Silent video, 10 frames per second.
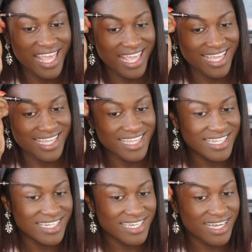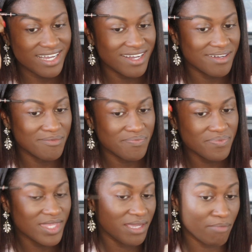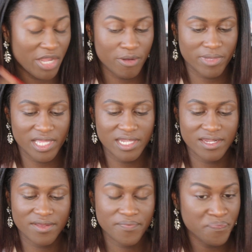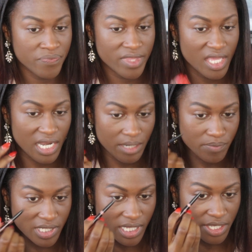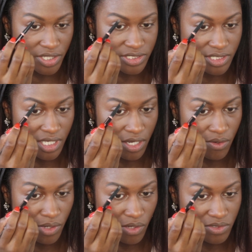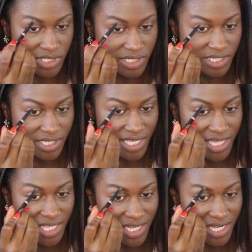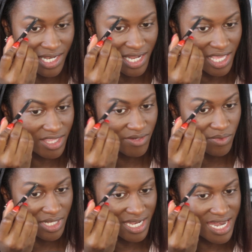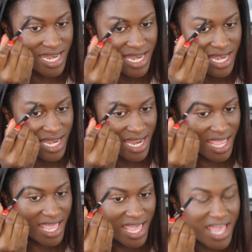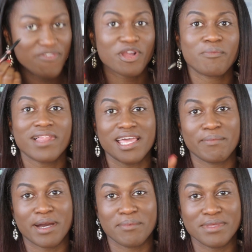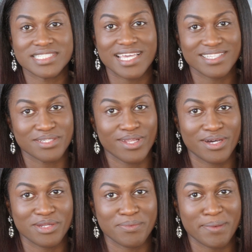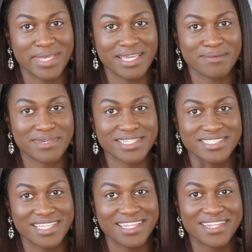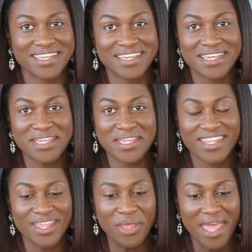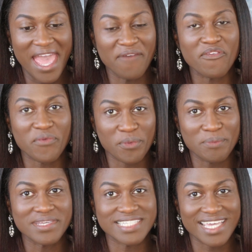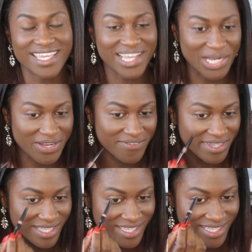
and microblade, and I'd be like good to go, golden. And then Nathan would never complain about me taking too long to do my makeup, because then half of it would be taken care of.